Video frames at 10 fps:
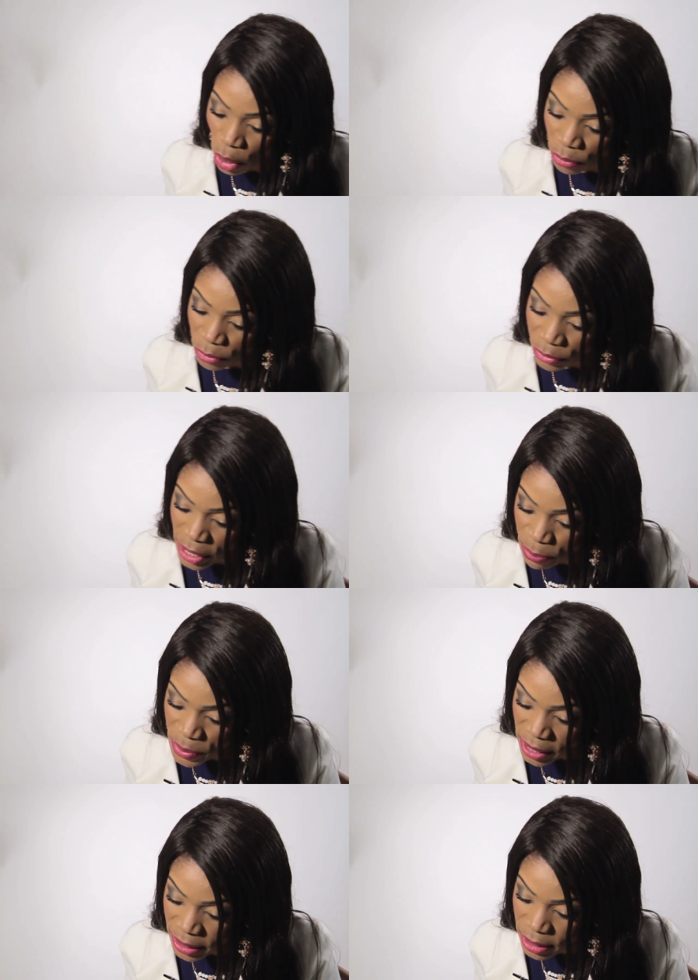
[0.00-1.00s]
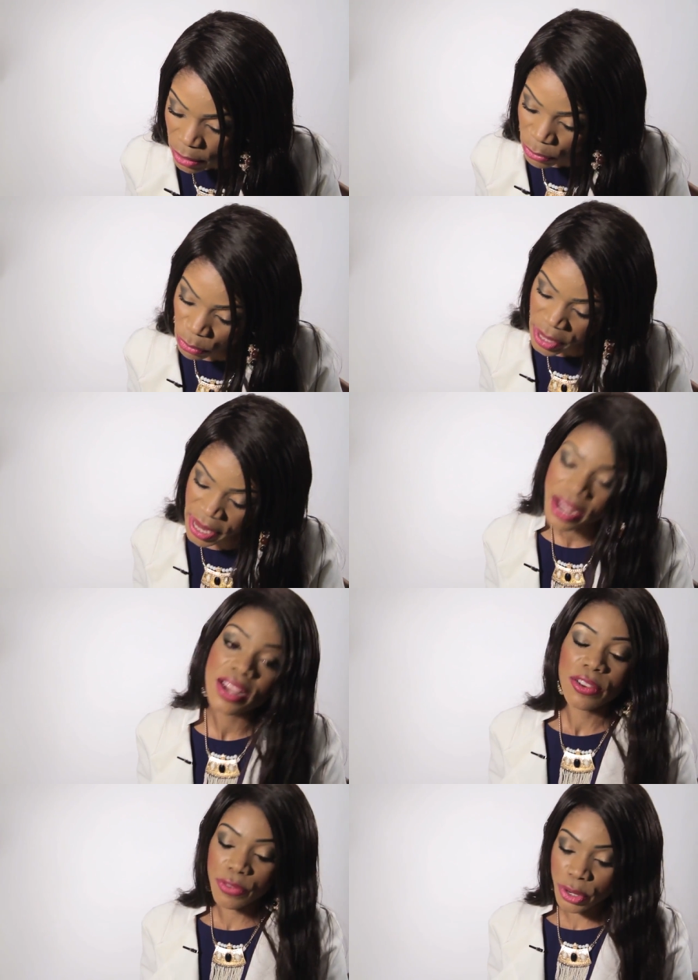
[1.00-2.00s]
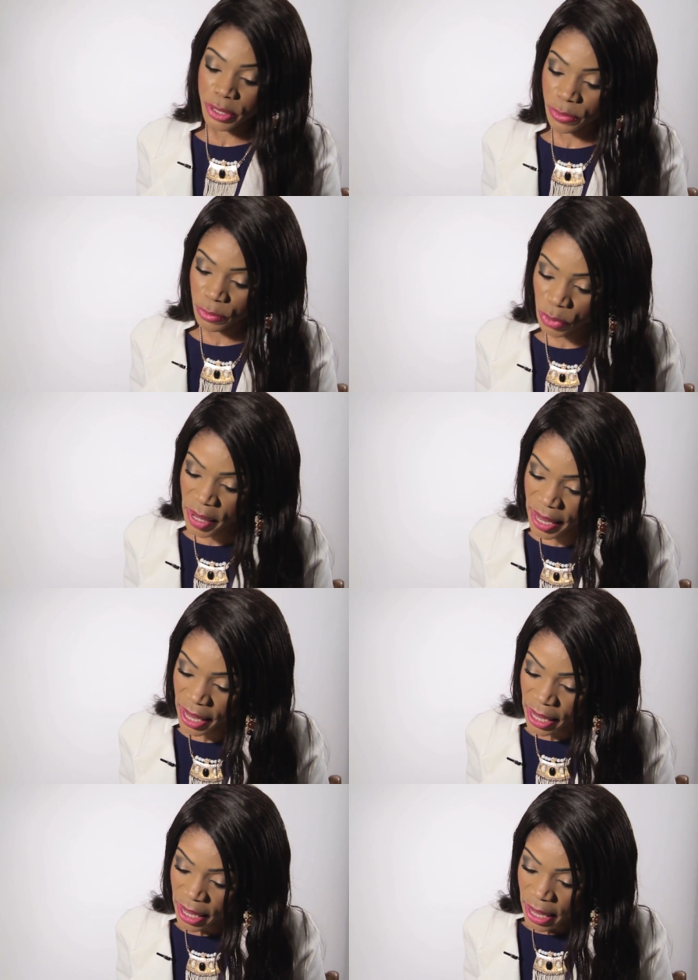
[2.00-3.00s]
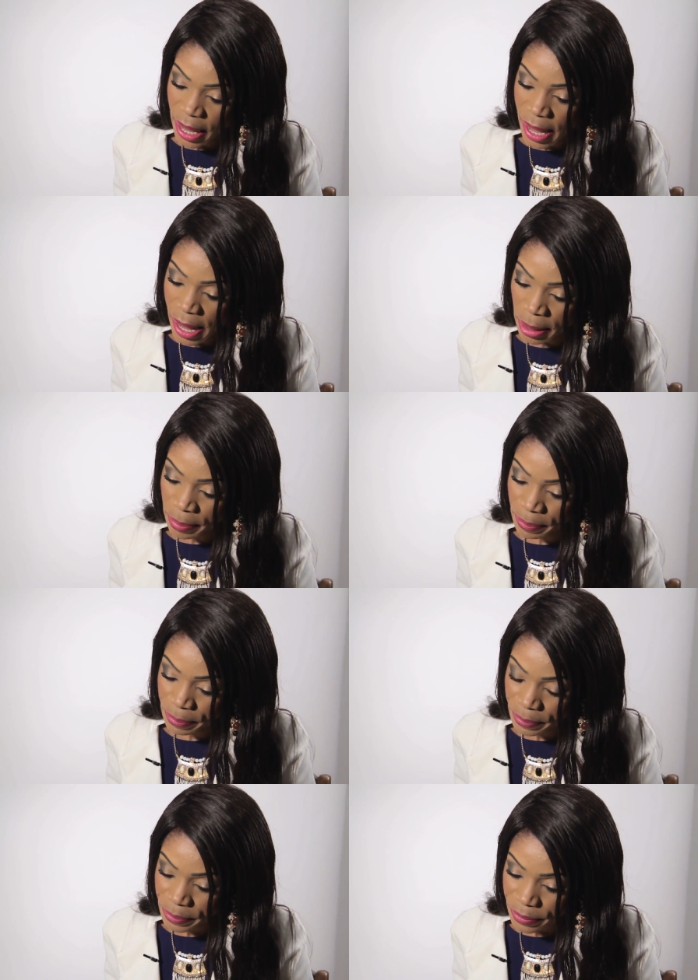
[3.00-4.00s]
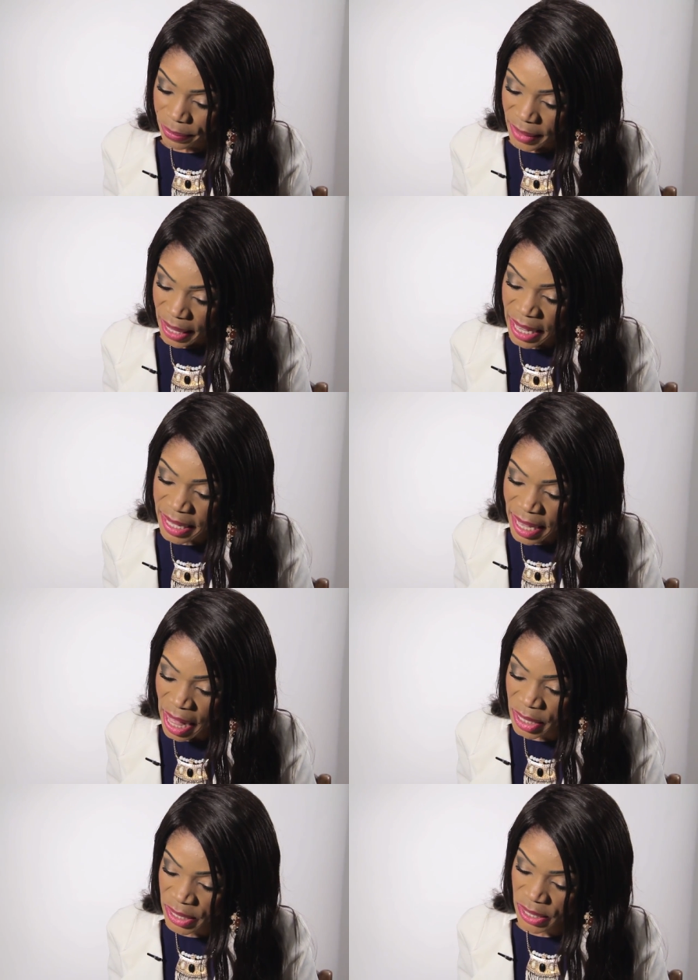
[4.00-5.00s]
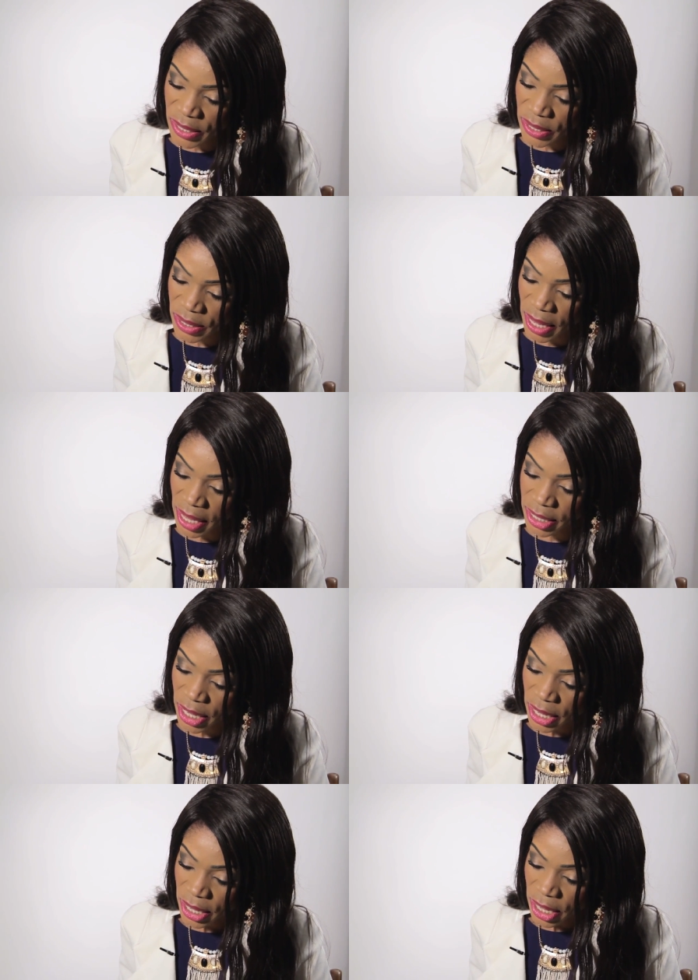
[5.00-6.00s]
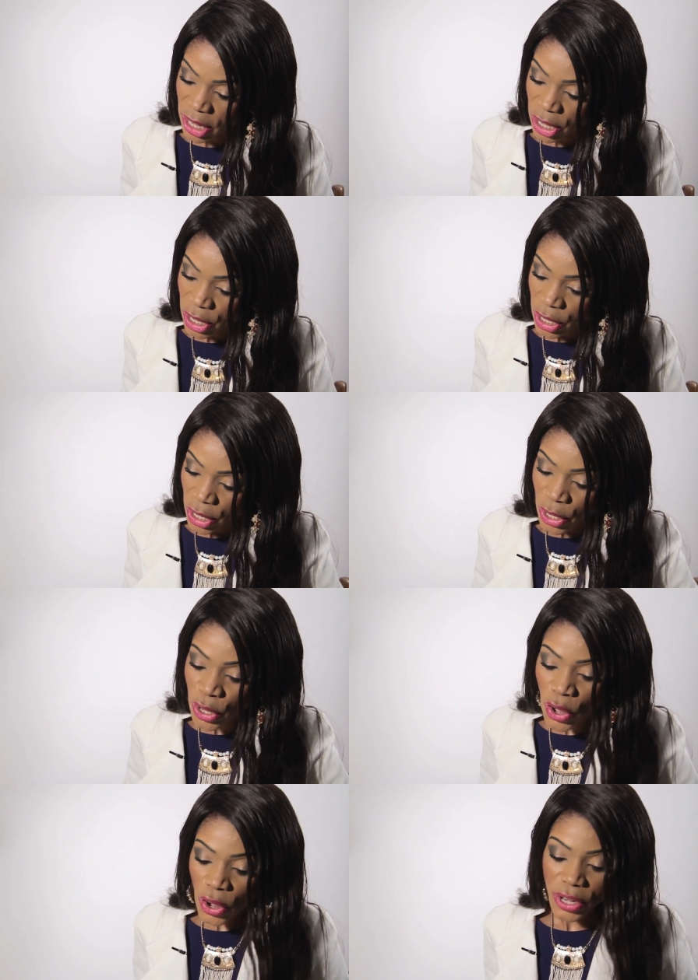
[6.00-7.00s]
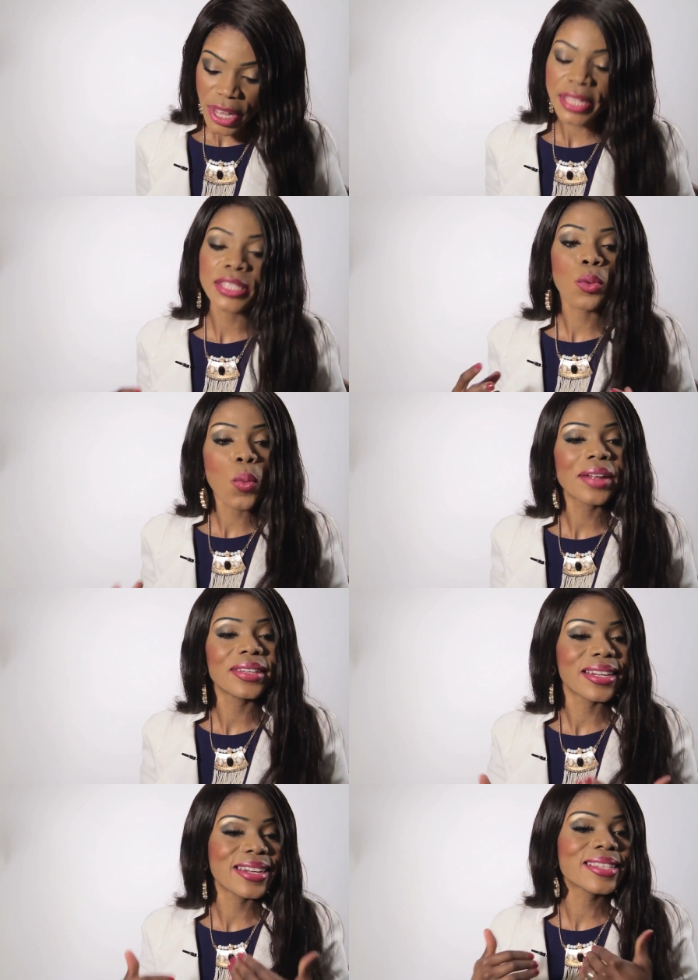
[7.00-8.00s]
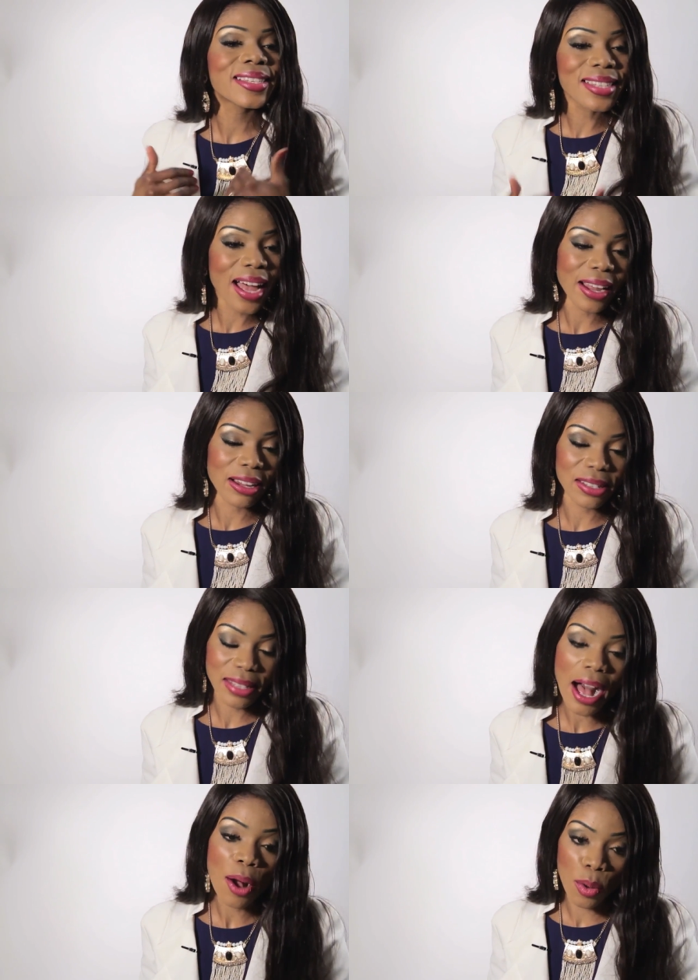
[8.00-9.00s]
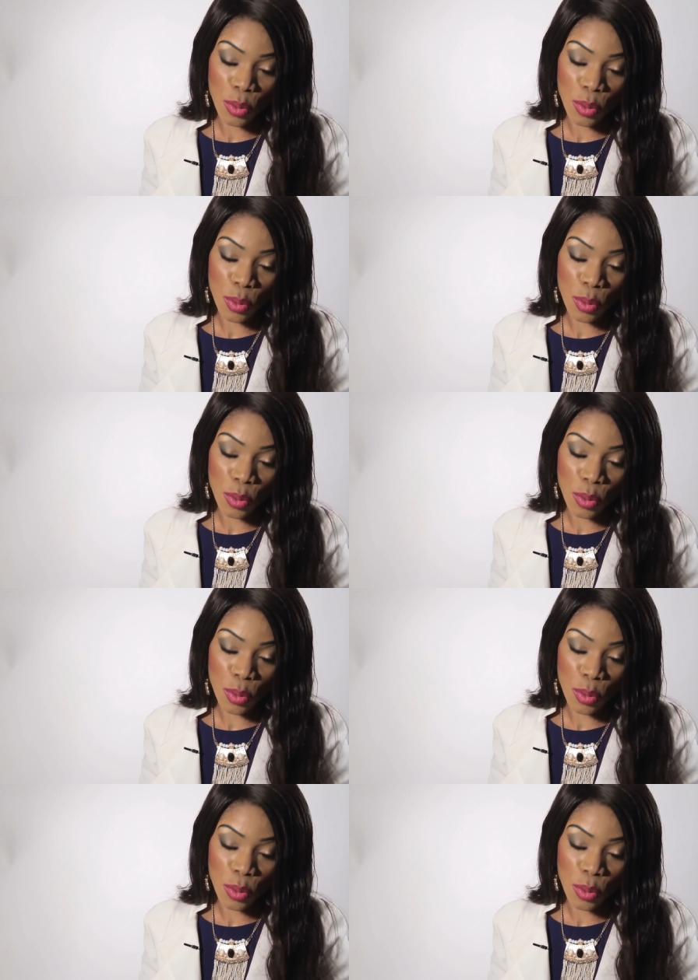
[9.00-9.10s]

of Philippians 3 verse 3, it tells us that God is the one that desires our